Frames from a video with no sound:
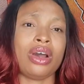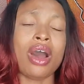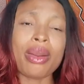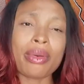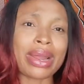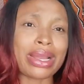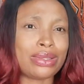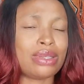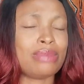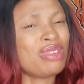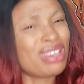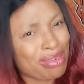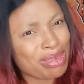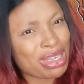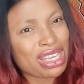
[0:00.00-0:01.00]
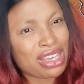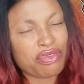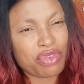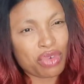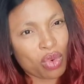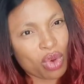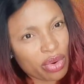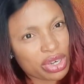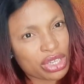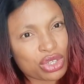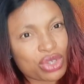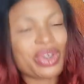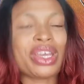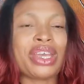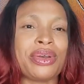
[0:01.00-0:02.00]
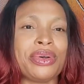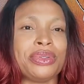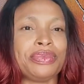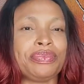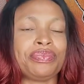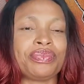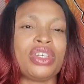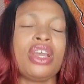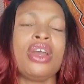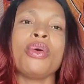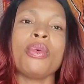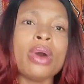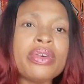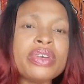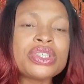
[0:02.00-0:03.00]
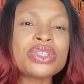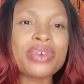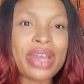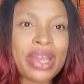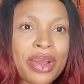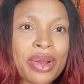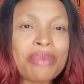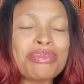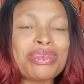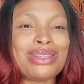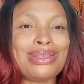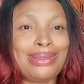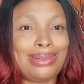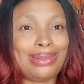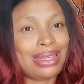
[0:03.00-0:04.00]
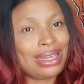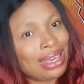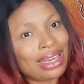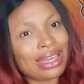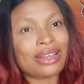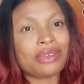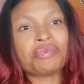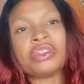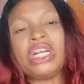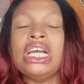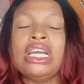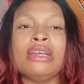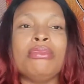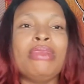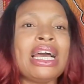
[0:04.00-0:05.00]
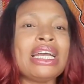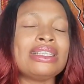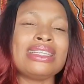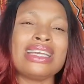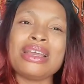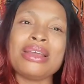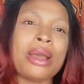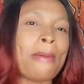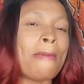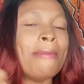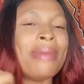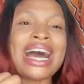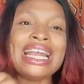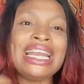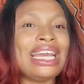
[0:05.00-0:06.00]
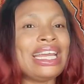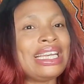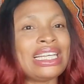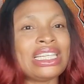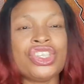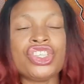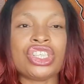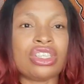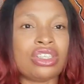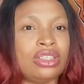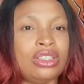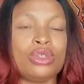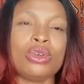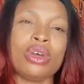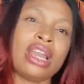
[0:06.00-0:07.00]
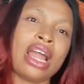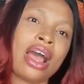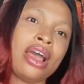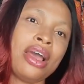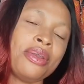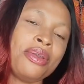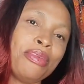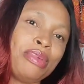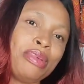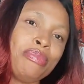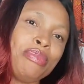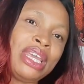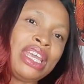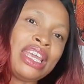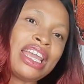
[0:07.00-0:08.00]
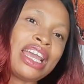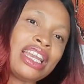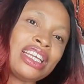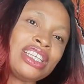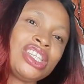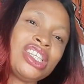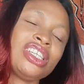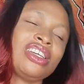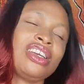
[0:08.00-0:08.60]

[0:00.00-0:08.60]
All right, so let me give you what is going on. What is going on is say, if I say bad energy, this one no be big energy.